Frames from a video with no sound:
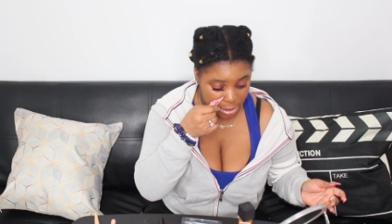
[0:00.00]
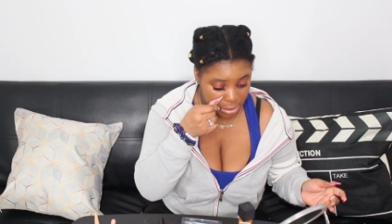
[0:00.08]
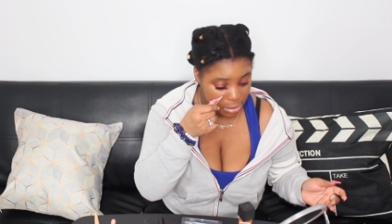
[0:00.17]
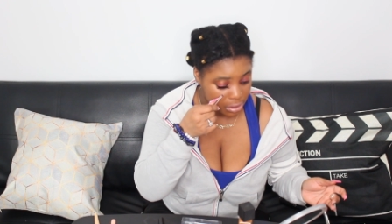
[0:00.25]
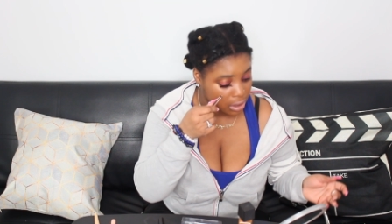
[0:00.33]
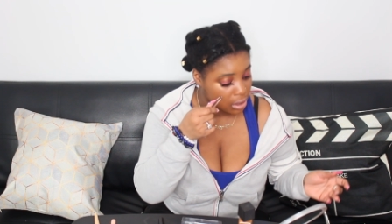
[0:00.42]

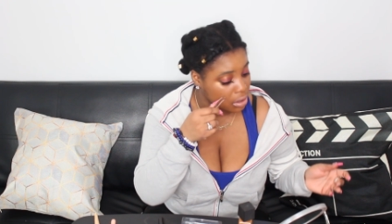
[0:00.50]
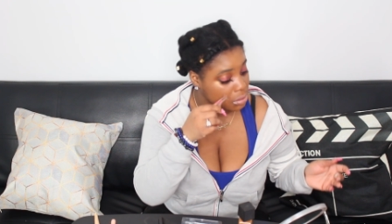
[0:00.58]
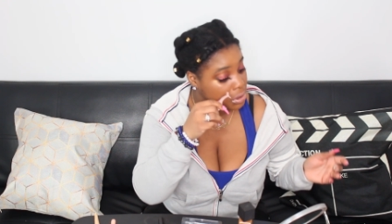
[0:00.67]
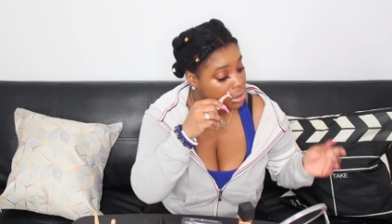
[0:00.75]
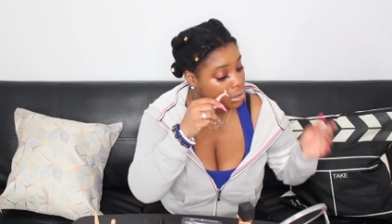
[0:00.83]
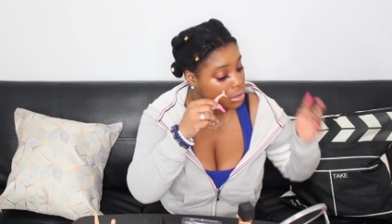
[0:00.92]
inner eye
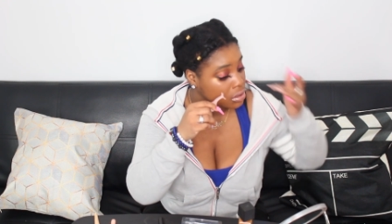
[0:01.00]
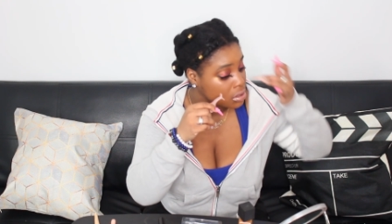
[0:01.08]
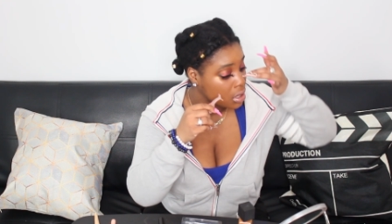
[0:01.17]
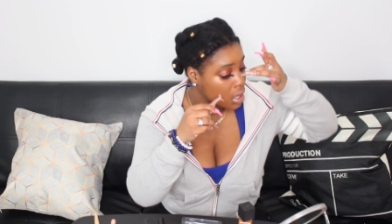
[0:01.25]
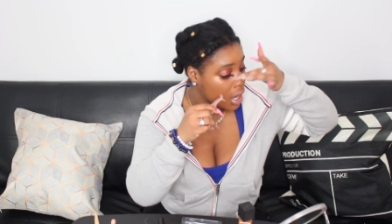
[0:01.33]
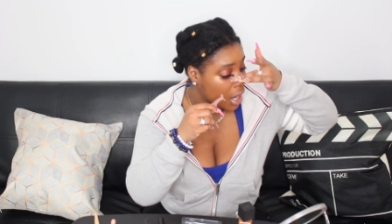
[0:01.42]
because
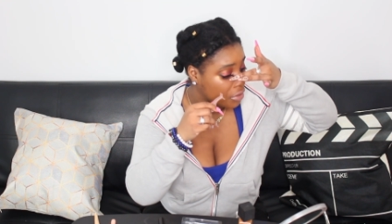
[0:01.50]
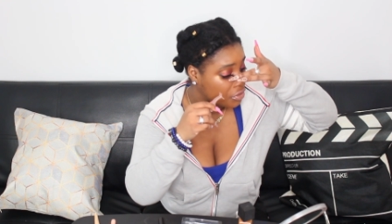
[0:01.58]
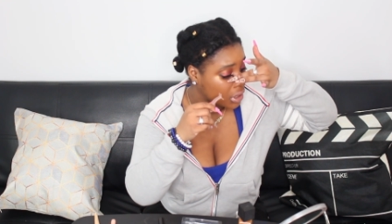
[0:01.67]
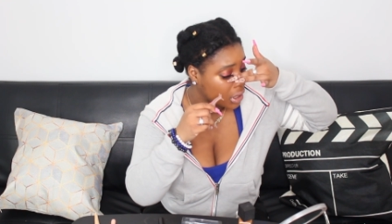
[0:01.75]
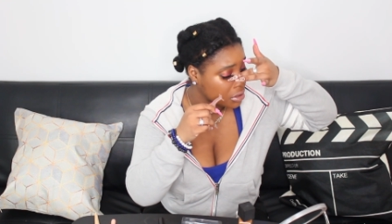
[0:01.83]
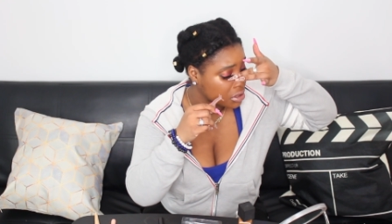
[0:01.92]
I
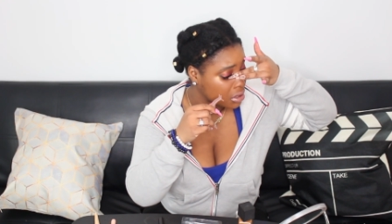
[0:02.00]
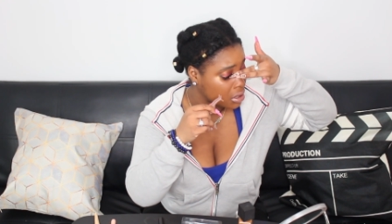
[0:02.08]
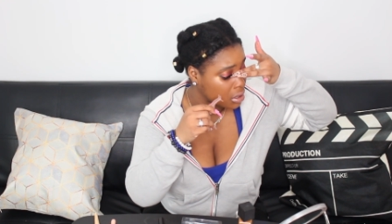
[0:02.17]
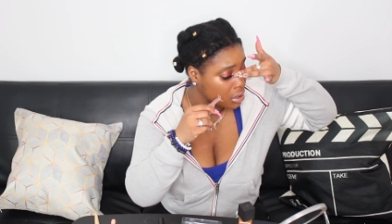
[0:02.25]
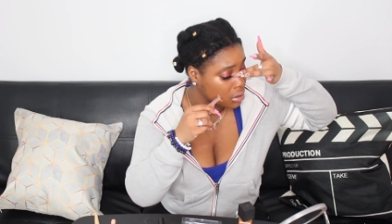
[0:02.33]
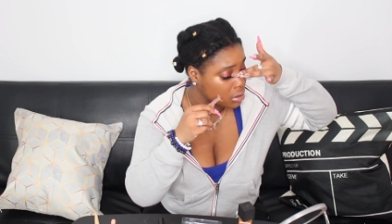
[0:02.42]
feel like I should
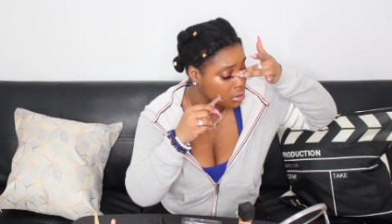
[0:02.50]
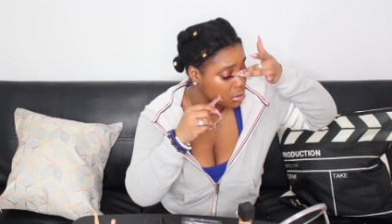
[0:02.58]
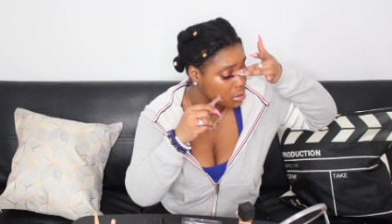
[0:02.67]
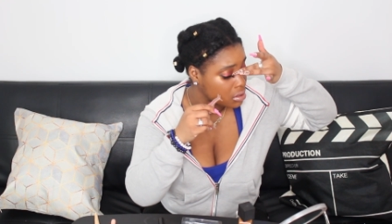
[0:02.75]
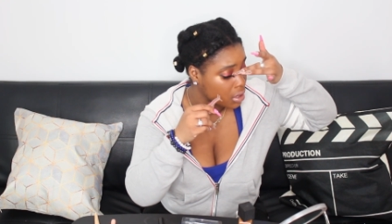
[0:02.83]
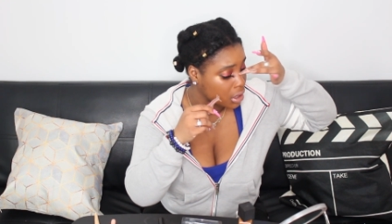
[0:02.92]
cut this.